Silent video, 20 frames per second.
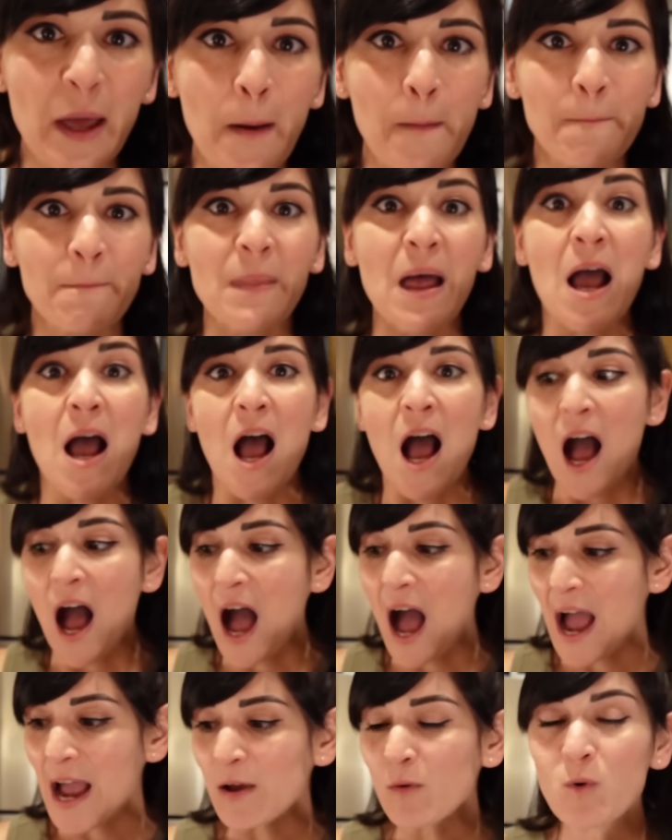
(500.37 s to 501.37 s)
them.
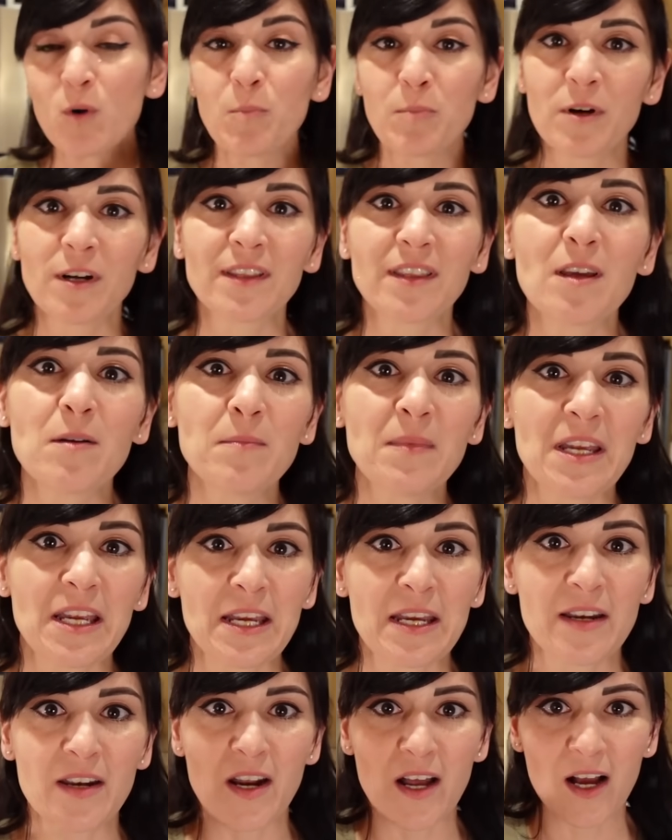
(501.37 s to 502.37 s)
I will put them
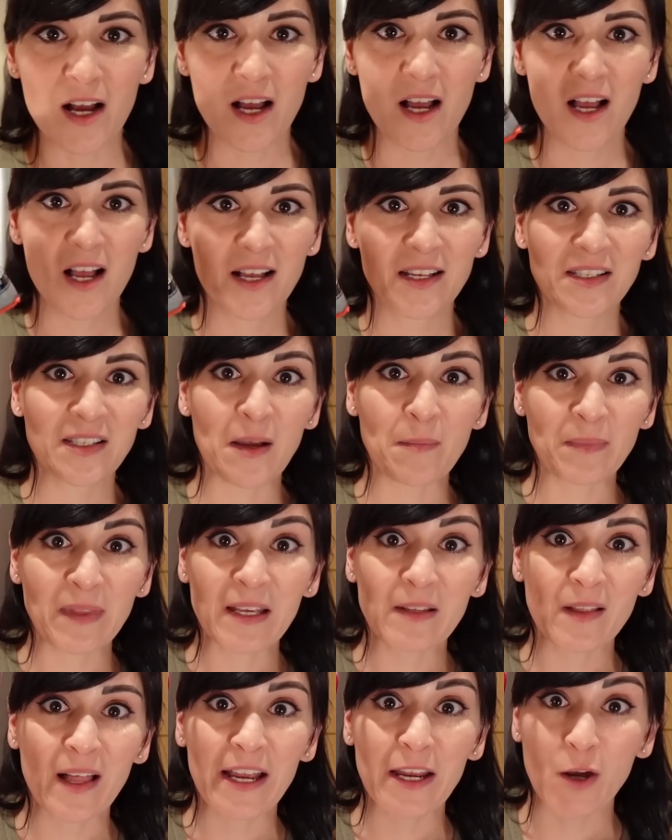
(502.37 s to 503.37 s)
in
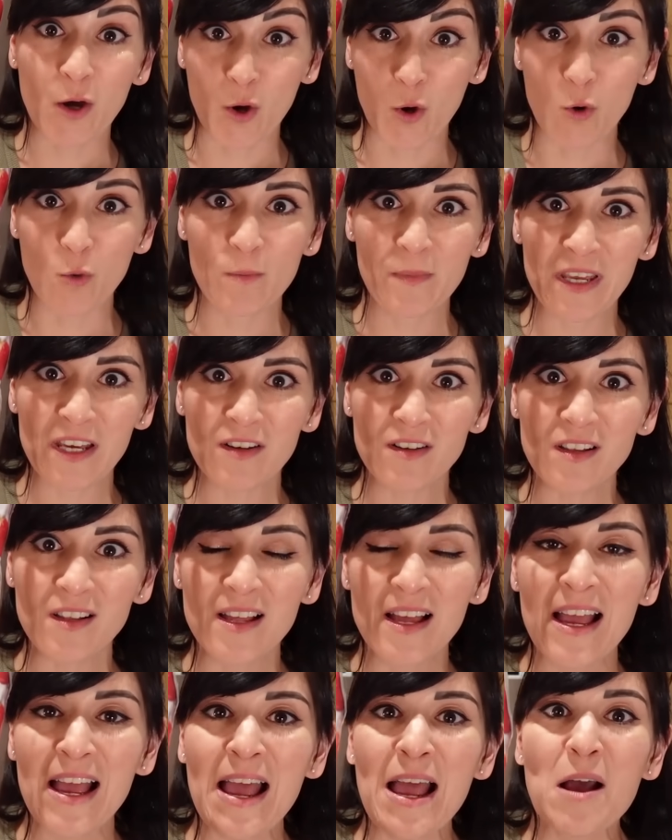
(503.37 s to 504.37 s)
something like oatmeal,